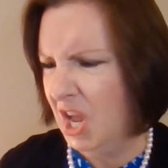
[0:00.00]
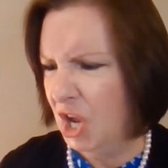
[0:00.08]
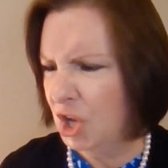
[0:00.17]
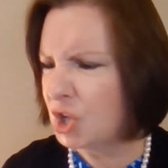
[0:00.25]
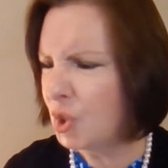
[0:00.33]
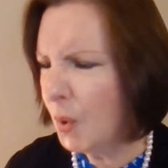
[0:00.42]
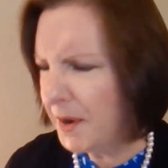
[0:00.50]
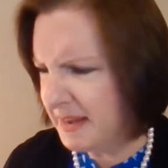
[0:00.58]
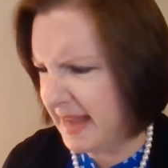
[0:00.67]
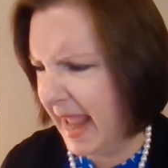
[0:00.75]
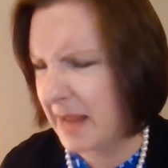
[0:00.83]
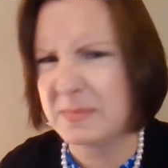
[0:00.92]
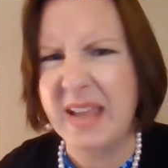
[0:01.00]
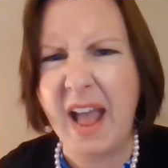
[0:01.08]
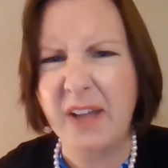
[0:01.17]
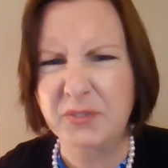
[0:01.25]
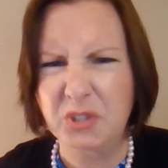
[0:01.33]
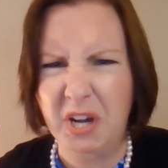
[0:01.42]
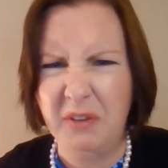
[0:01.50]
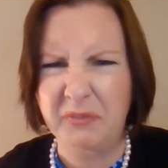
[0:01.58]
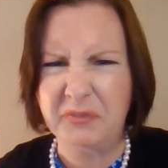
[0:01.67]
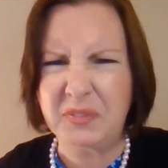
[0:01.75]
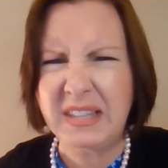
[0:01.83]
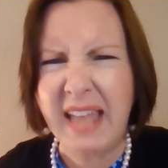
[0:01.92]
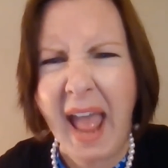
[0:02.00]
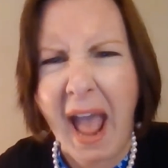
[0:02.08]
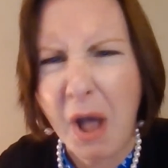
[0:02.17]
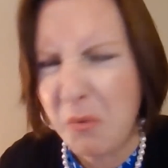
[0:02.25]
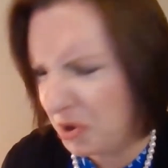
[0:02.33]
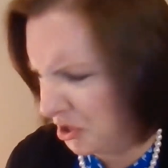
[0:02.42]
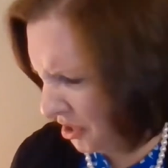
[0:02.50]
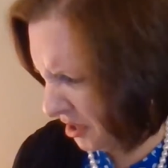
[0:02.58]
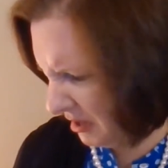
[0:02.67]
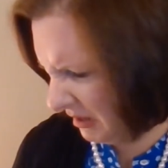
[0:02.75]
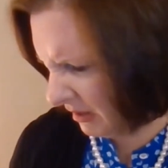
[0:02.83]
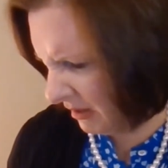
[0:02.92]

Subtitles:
"You're named after a flower."